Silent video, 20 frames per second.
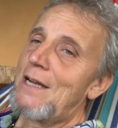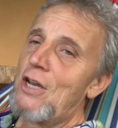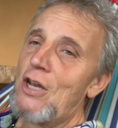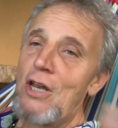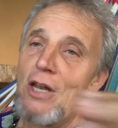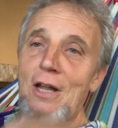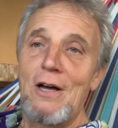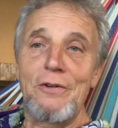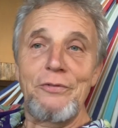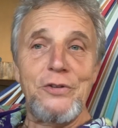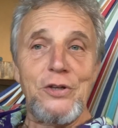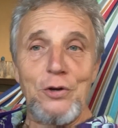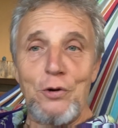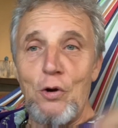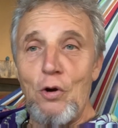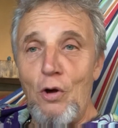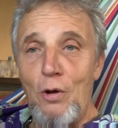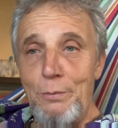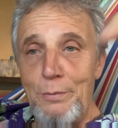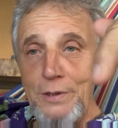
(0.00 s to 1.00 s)
Love your
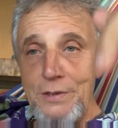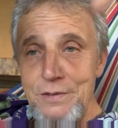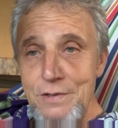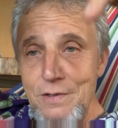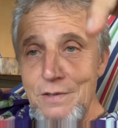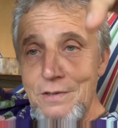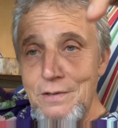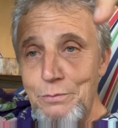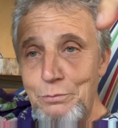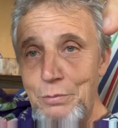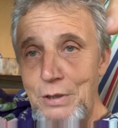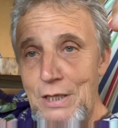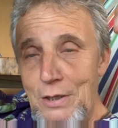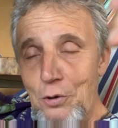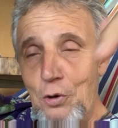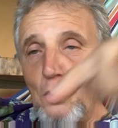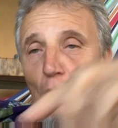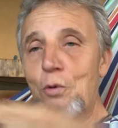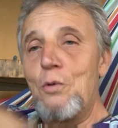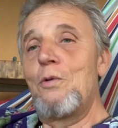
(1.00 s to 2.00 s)
comments
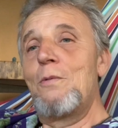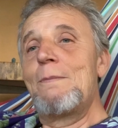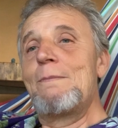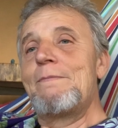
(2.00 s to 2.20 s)
below.